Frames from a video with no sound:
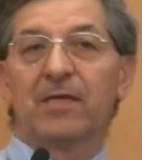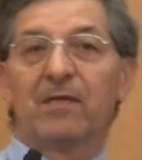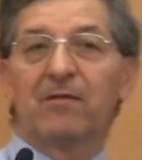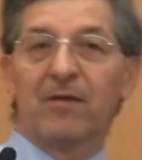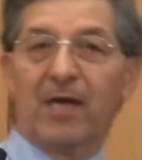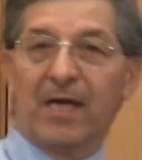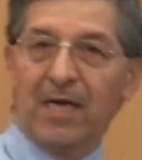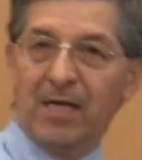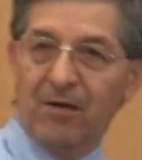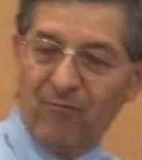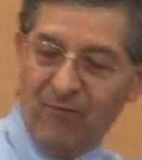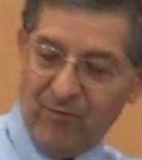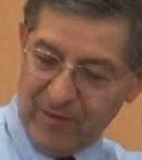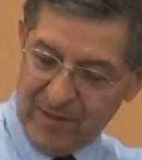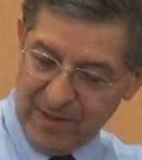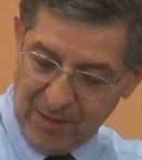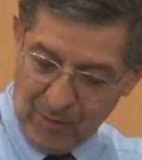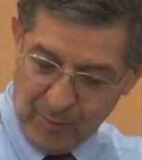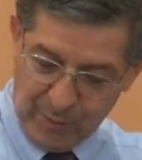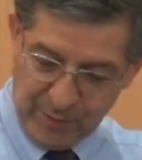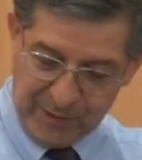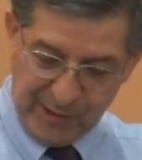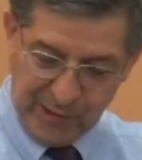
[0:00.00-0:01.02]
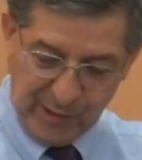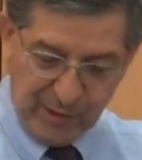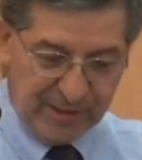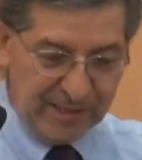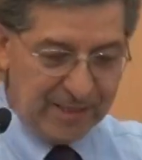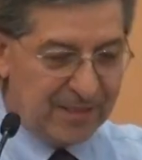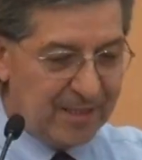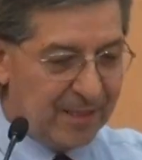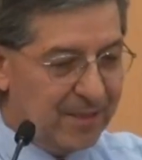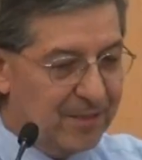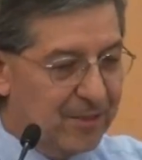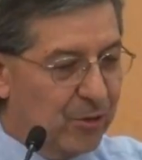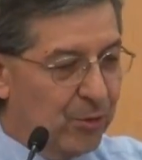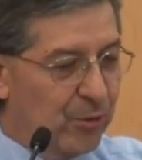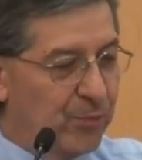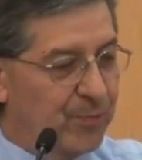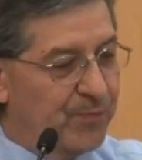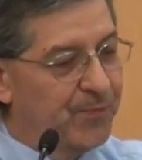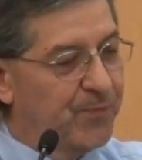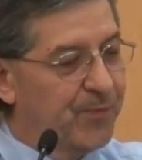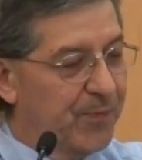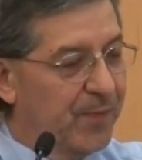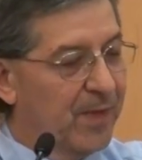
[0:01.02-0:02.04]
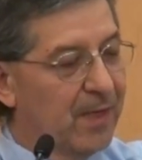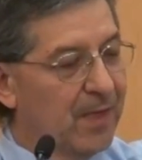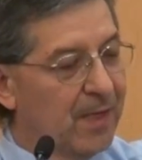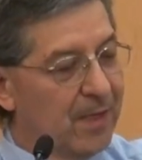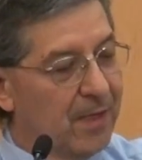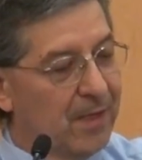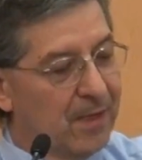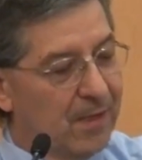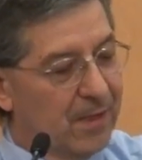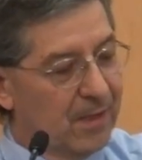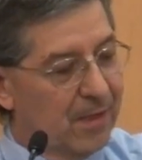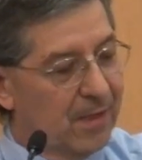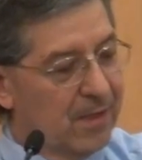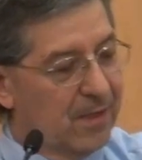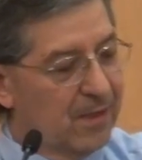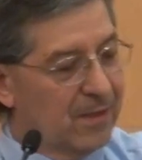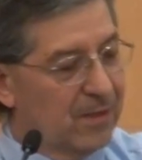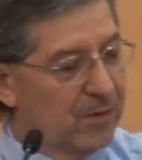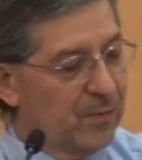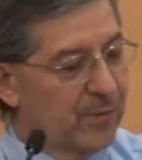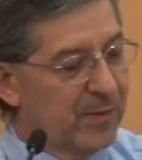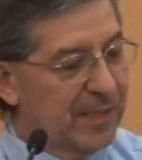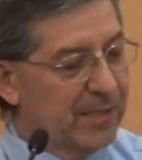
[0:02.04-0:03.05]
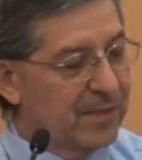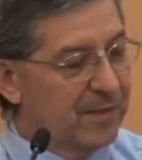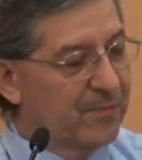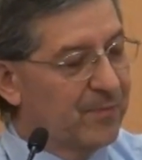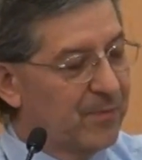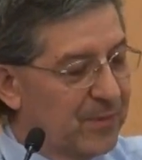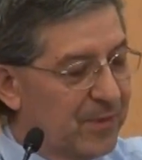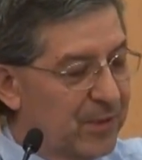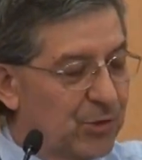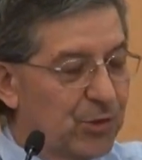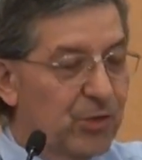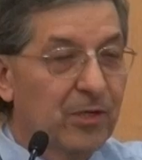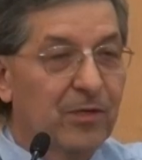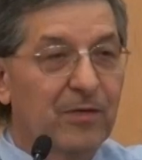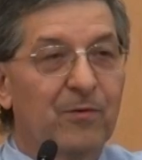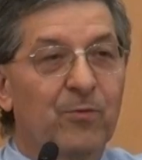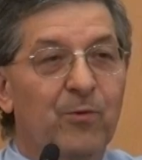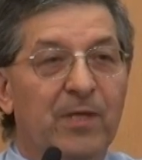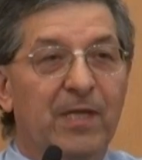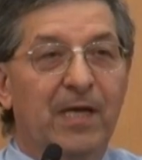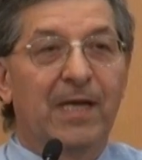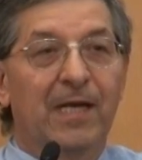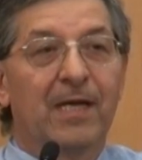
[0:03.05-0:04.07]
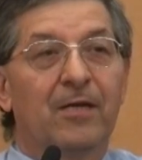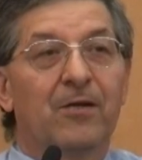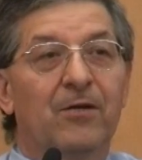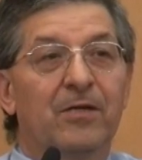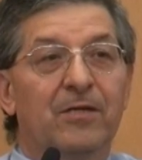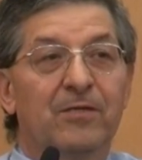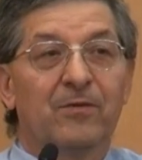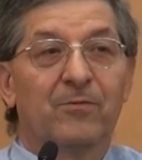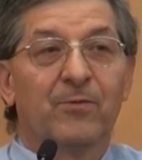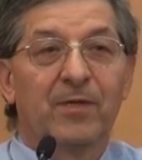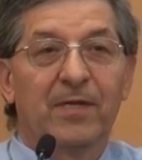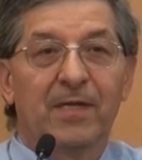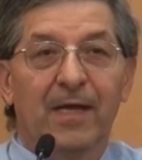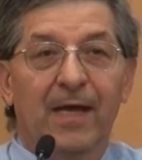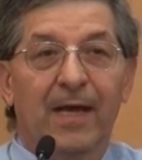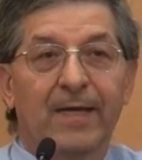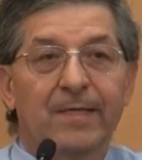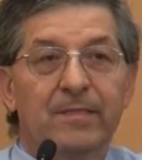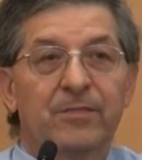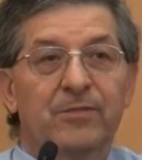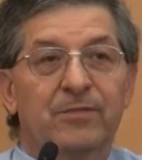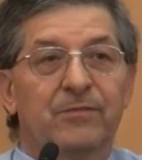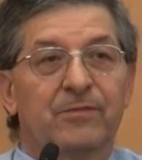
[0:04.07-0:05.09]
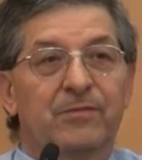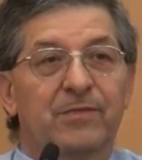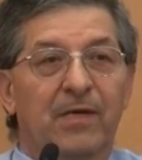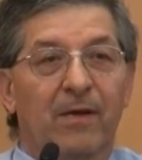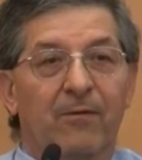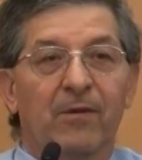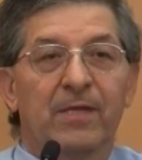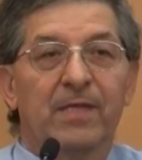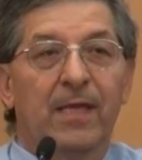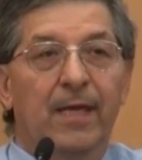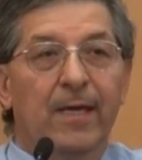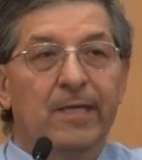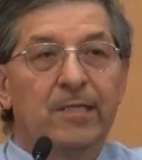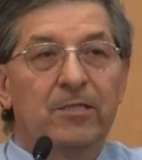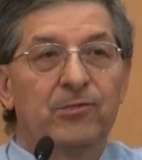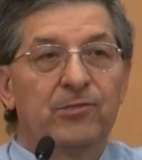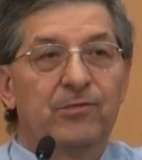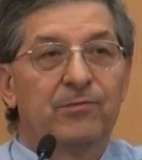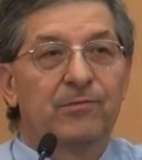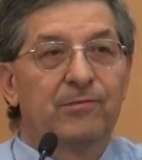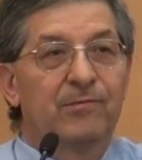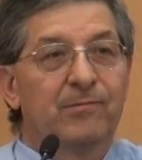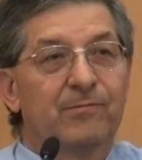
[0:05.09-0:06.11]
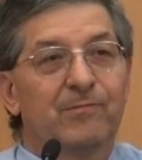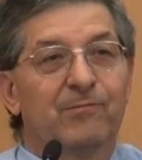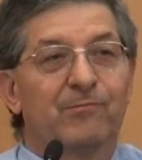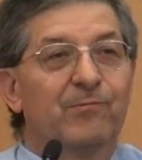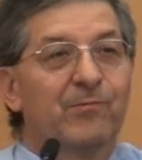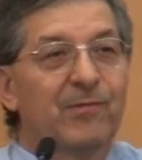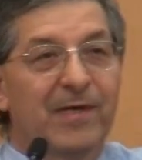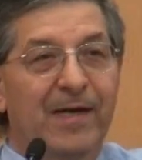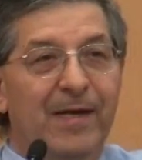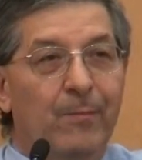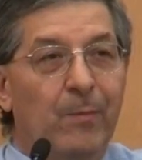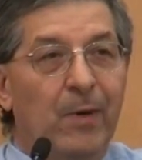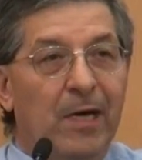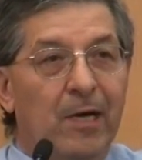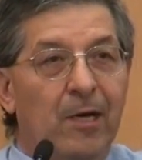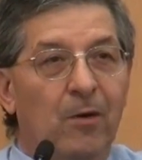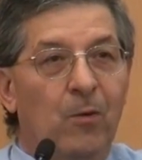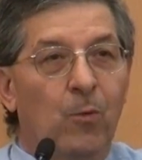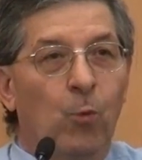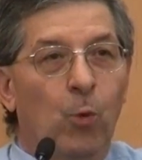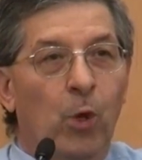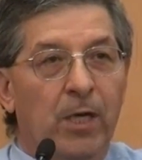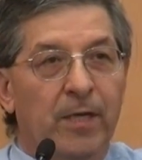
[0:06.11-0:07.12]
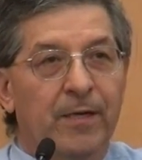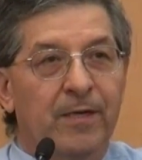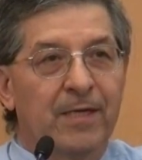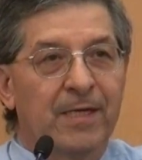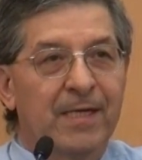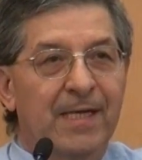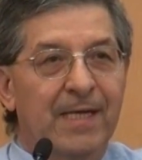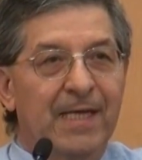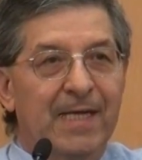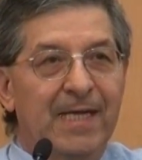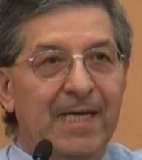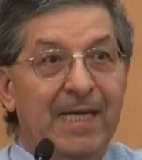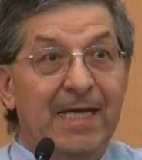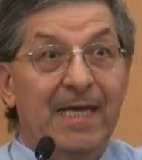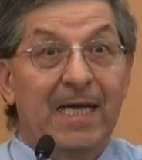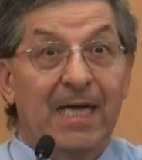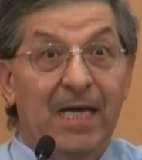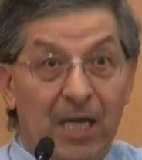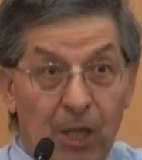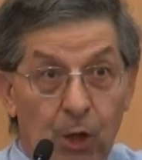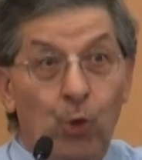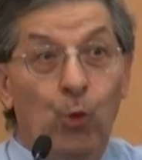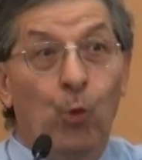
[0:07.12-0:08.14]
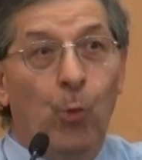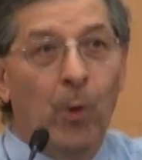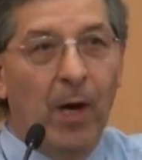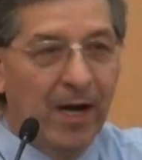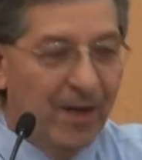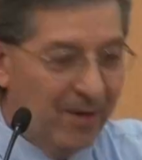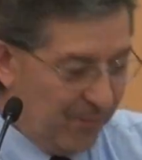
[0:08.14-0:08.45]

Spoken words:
and thank you for the opportunity to come and share what I learned over the last 7 days about water in Cuba,